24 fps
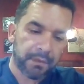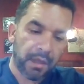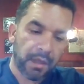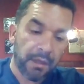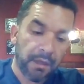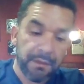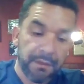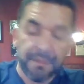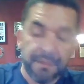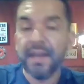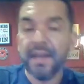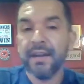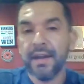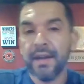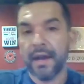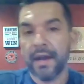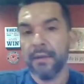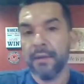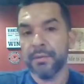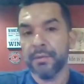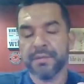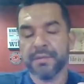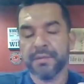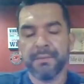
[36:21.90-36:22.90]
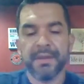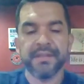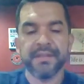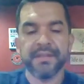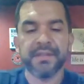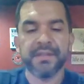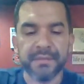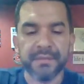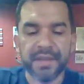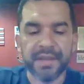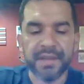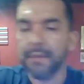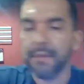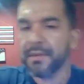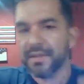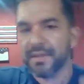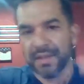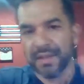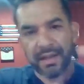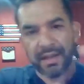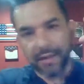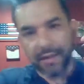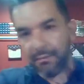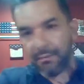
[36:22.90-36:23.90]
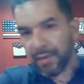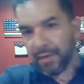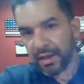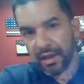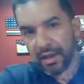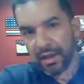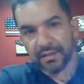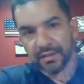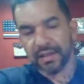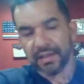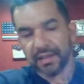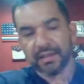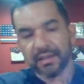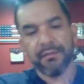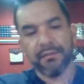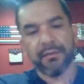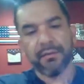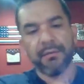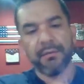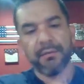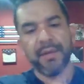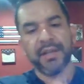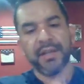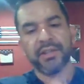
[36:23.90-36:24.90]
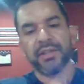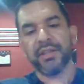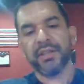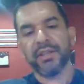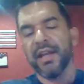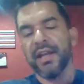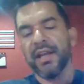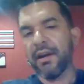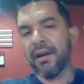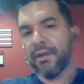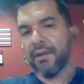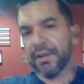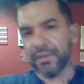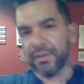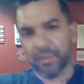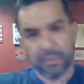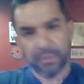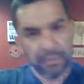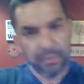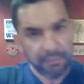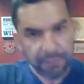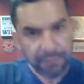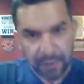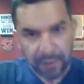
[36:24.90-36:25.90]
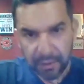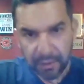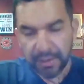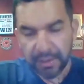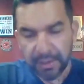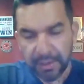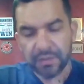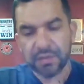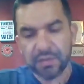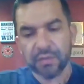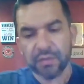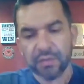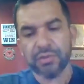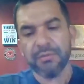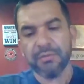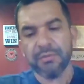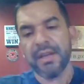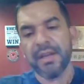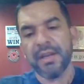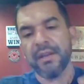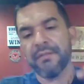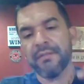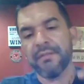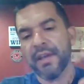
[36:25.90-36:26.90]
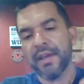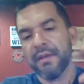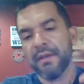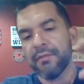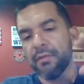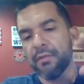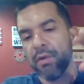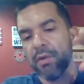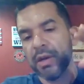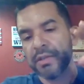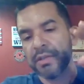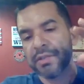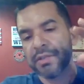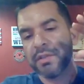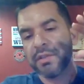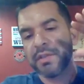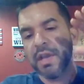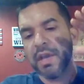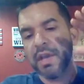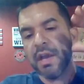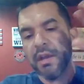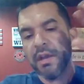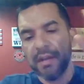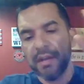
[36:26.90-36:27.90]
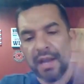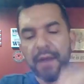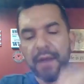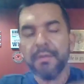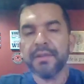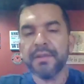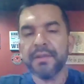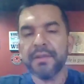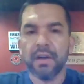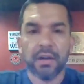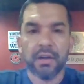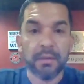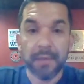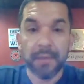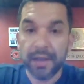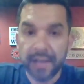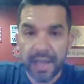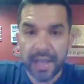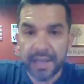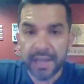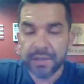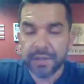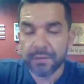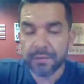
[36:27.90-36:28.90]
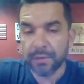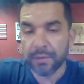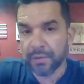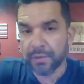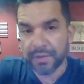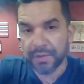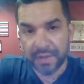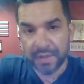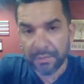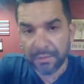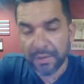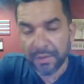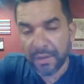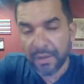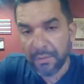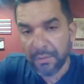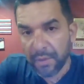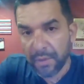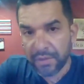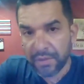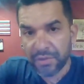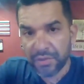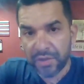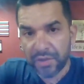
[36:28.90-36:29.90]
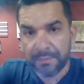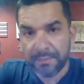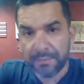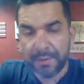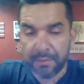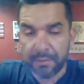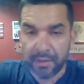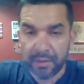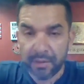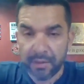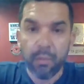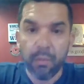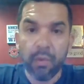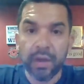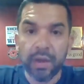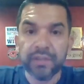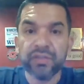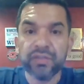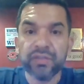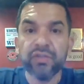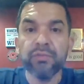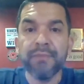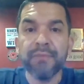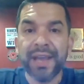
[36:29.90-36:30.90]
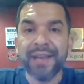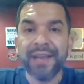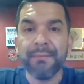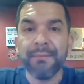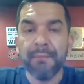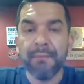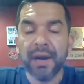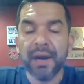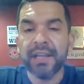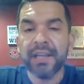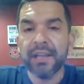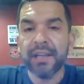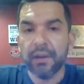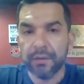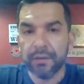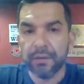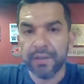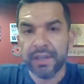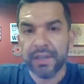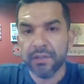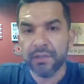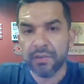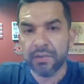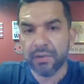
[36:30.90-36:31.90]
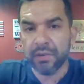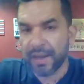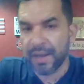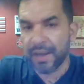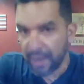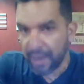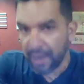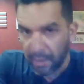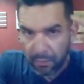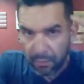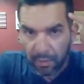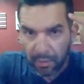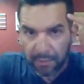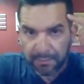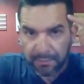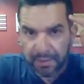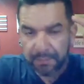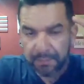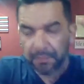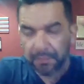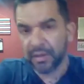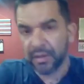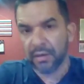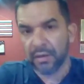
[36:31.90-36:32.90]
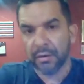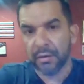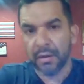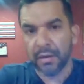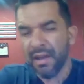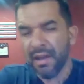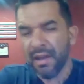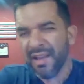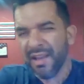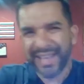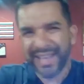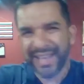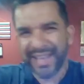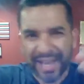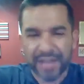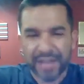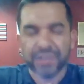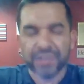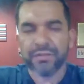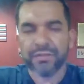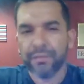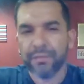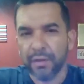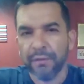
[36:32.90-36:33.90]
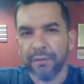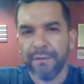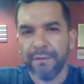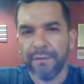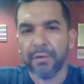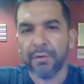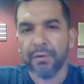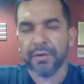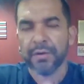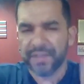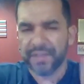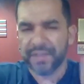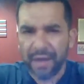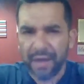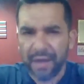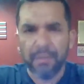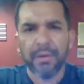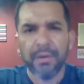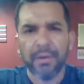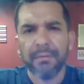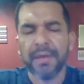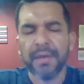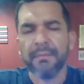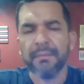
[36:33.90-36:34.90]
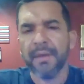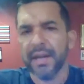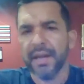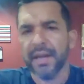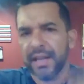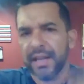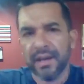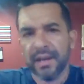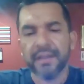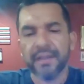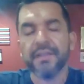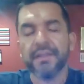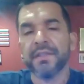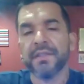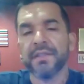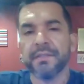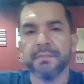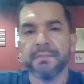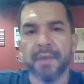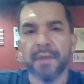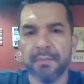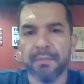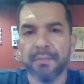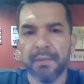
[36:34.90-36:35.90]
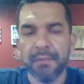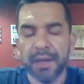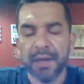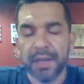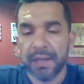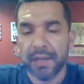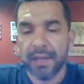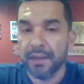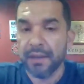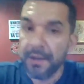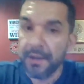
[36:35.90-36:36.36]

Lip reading: Then I would spend some time because I gave them my contact information now. I told them to follow me on social media if they have questions. Now we talk about cash flow because I really want to attract people that want to make money on the internet. I want people that are cash flow focused. I want to make money. How does this make me money?